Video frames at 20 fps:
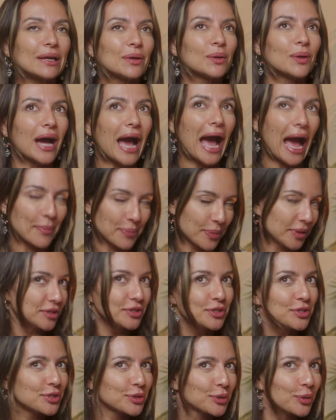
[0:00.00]

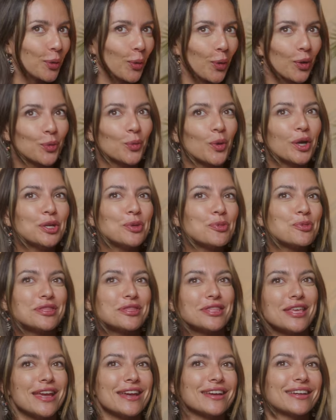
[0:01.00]
happened or what do you
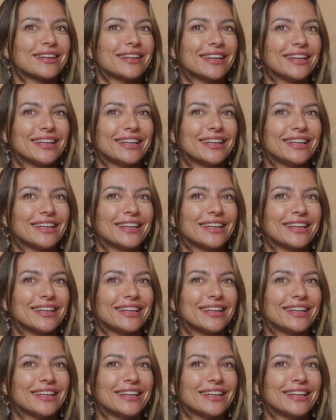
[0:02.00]
think